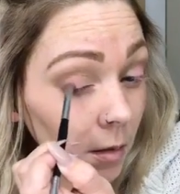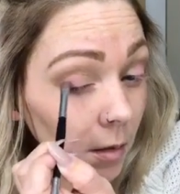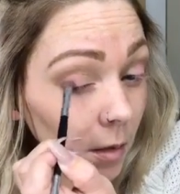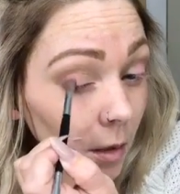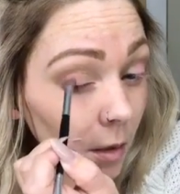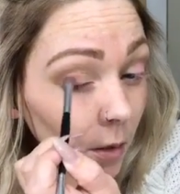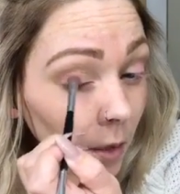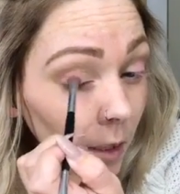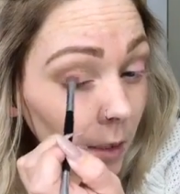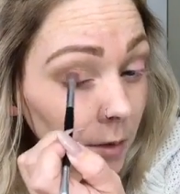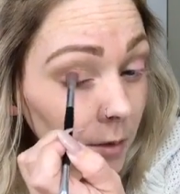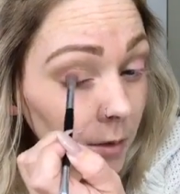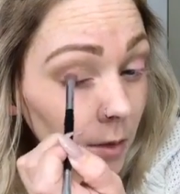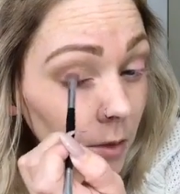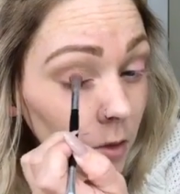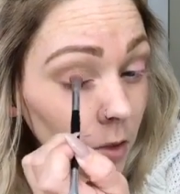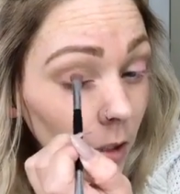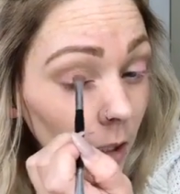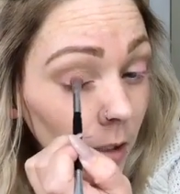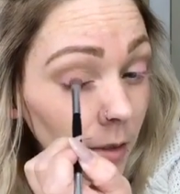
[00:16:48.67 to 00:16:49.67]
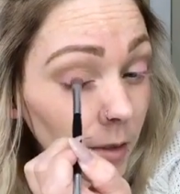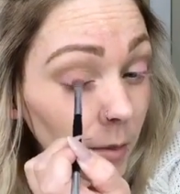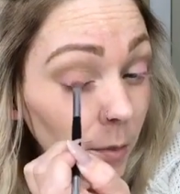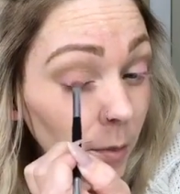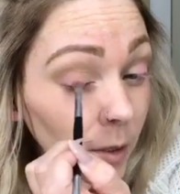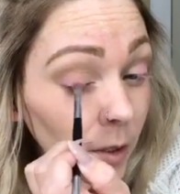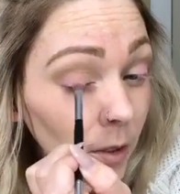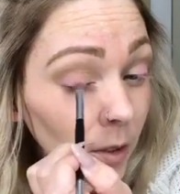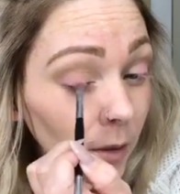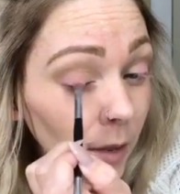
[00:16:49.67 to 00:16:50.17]
Okay, so just
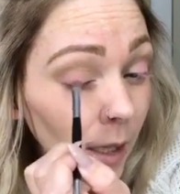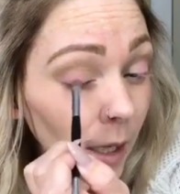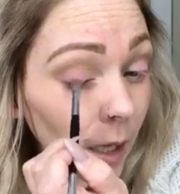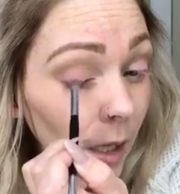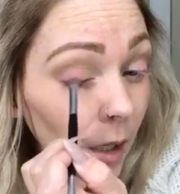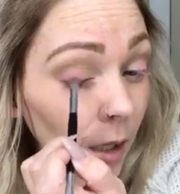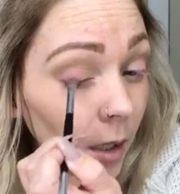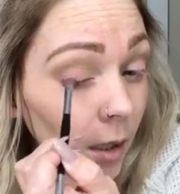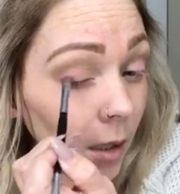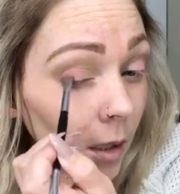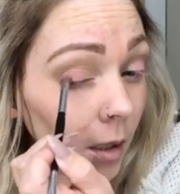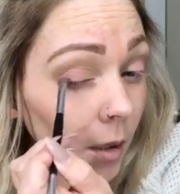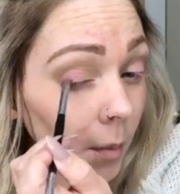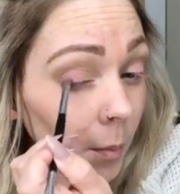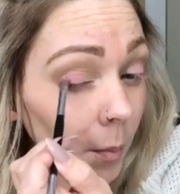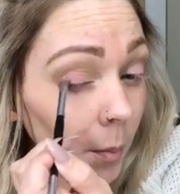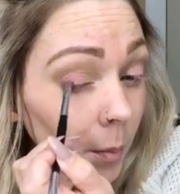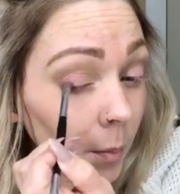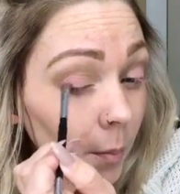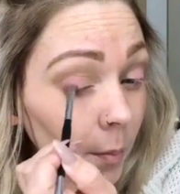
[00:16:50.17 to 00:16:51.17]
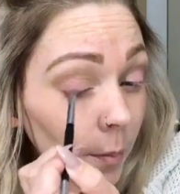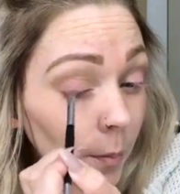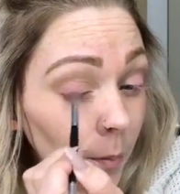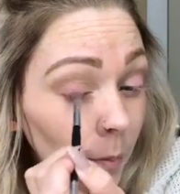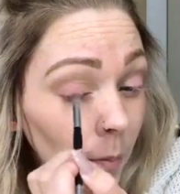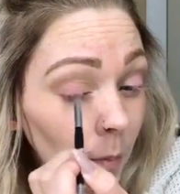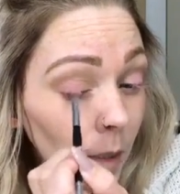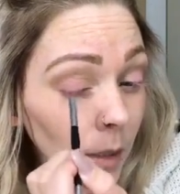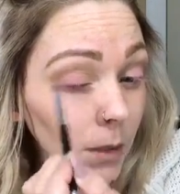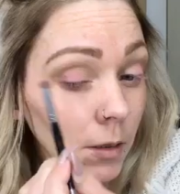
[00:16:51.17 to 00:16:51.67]
build that up
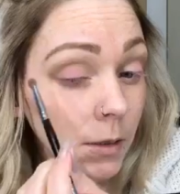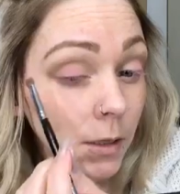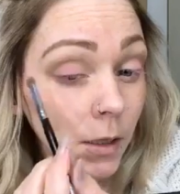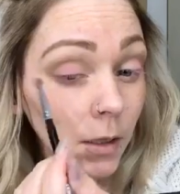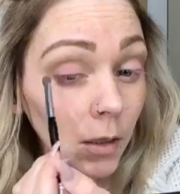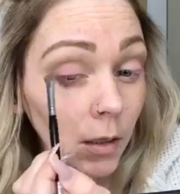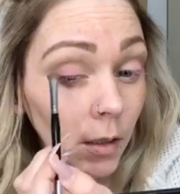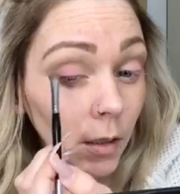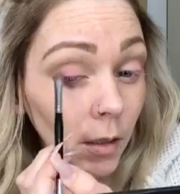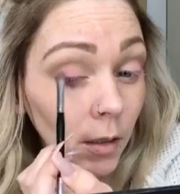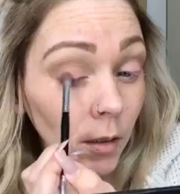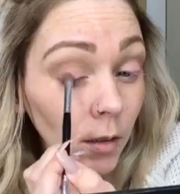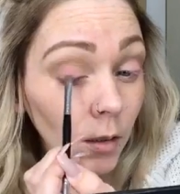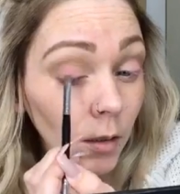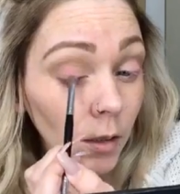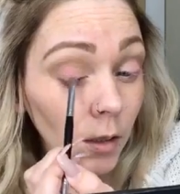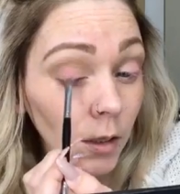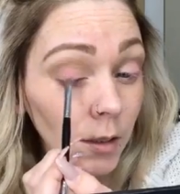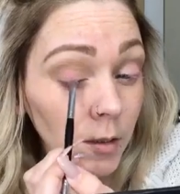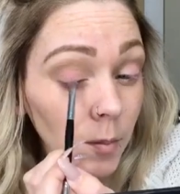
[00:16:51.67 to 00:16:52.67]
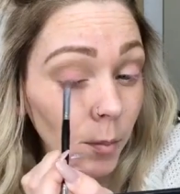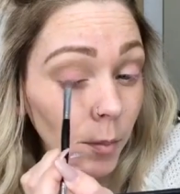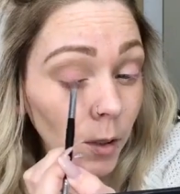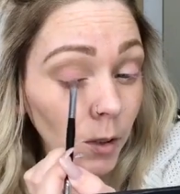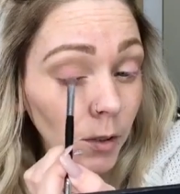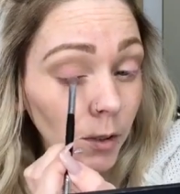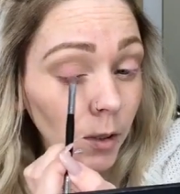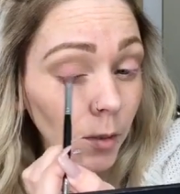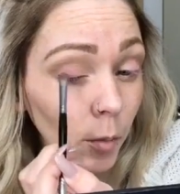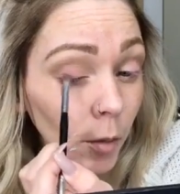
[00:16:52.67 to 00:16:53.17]
until it's
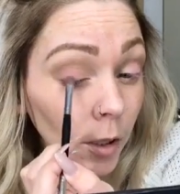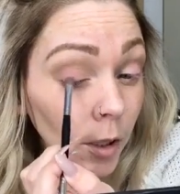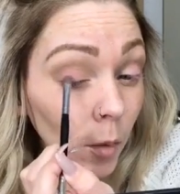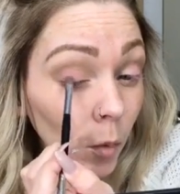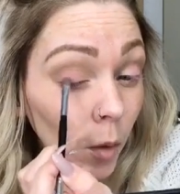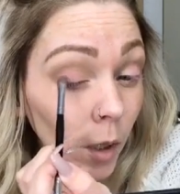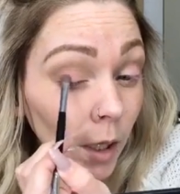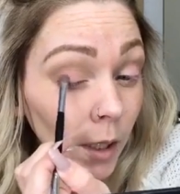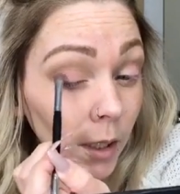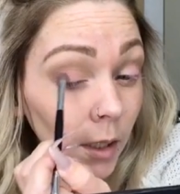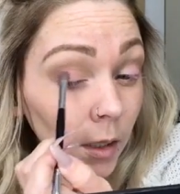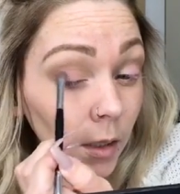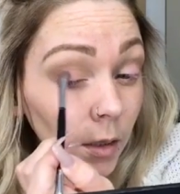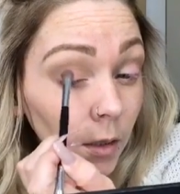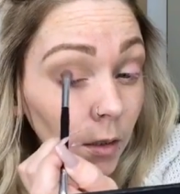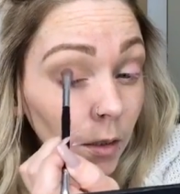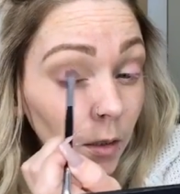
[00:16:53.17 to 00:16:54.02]
builded where you want it.